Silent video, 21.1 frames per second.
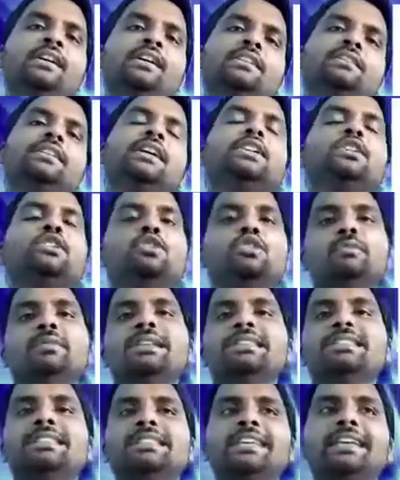that
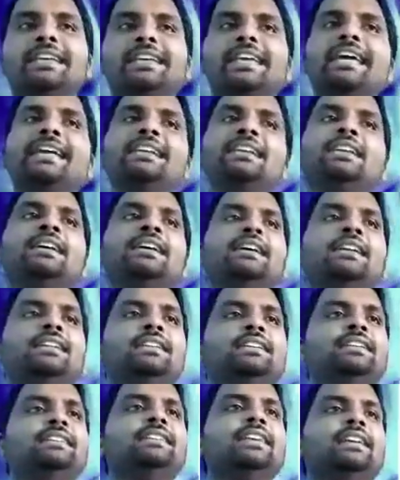humans, they can
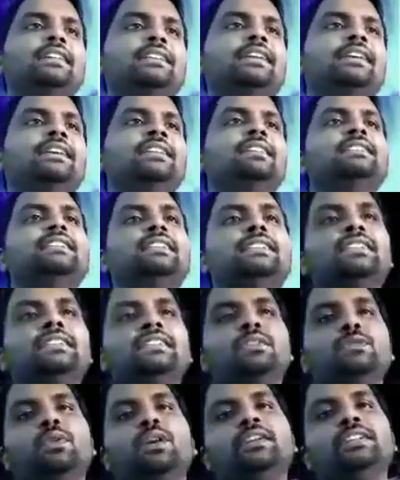listen. This
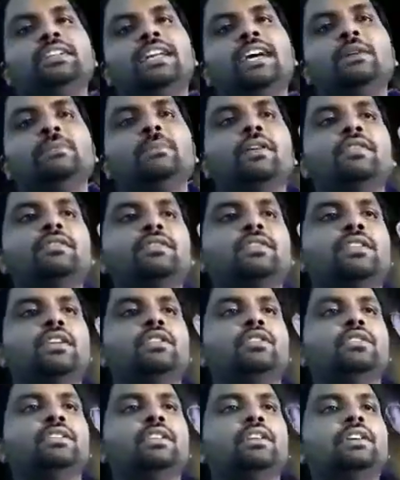is one type of
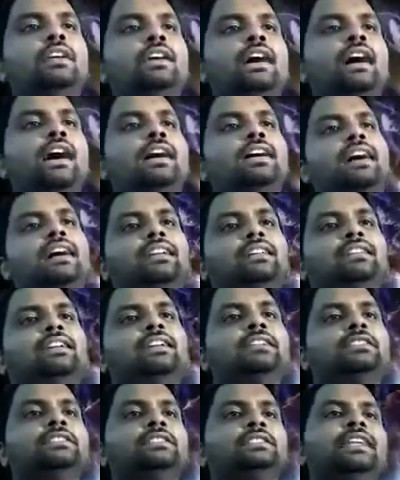sound. And
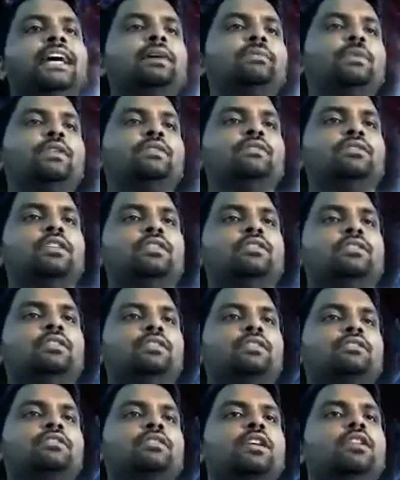another type of
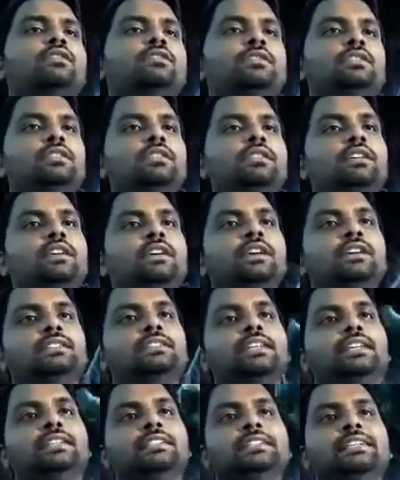sound
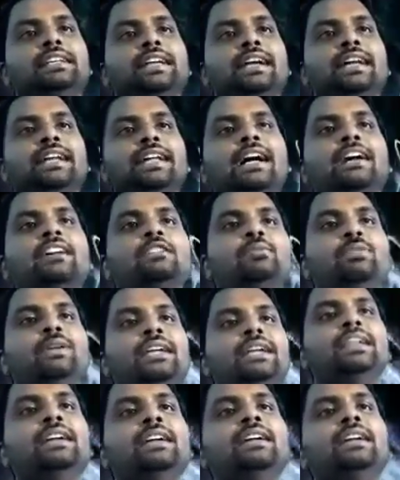that cannot
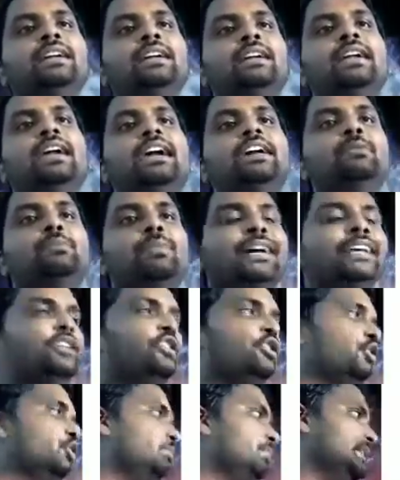be heard by
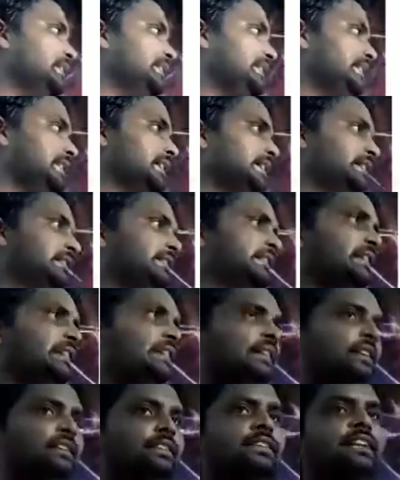human ears.
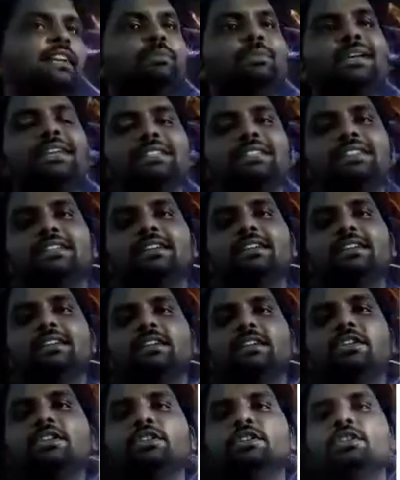That means
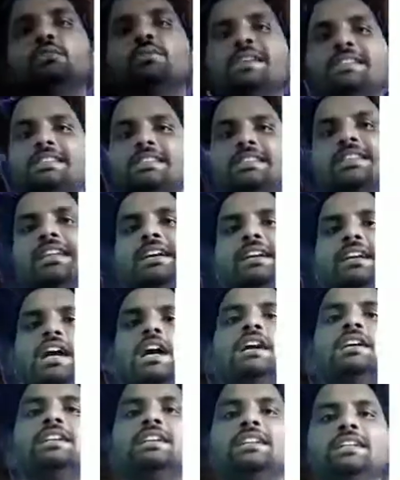humans, they
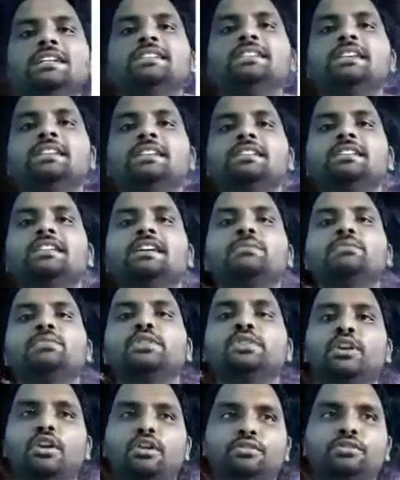can't listen some
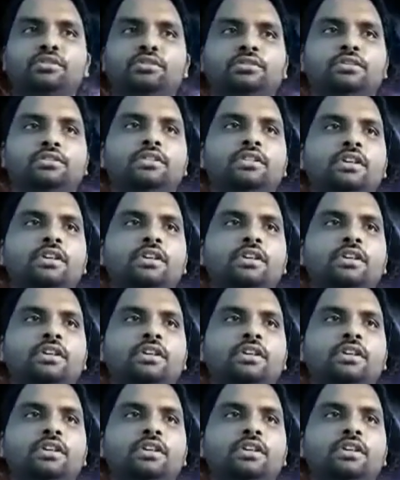sounds.